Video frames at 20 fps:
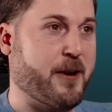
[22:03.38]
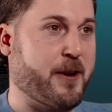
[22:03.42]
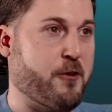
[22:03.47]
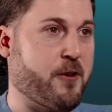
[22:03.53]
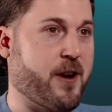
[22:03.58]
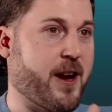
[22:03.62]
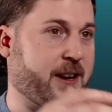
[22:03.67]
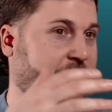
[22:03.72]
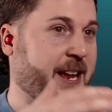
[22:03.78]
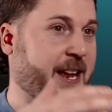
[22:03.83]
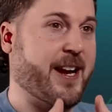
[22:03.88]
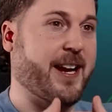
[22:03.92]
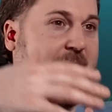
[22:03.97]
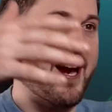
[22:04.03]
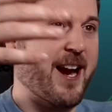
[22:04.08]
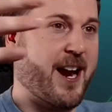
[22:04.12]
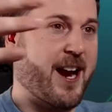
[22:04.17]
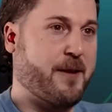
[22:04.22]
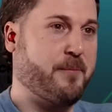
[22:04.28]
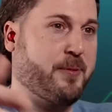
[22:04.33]
about getting
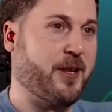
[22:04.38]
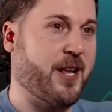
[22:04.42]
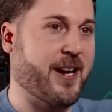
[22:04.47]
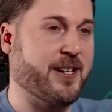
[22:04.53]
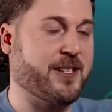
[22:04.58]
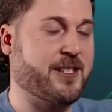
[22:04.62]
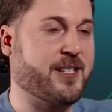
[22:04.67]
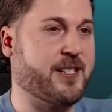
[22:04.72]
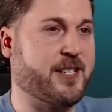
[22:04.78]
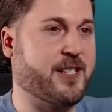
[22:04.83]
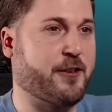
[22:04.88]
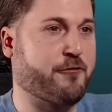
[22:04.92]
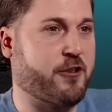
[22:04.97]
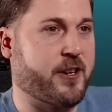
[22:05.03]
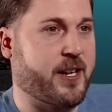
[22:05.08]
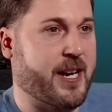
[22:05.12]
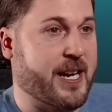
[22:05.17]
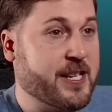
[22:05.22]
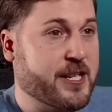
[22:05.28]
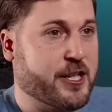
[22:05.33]
AI applied to
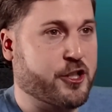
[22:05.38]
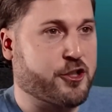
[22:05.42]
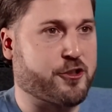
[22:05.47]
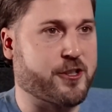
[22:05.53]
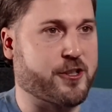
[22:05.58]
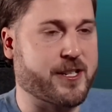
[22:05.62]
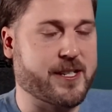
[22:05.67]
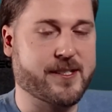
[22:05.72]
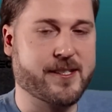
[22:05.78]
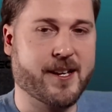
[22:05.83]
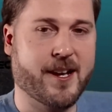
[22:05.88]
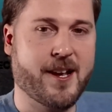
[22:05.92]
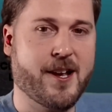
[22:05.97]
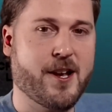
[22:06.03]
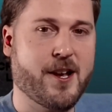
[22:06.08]
different industries.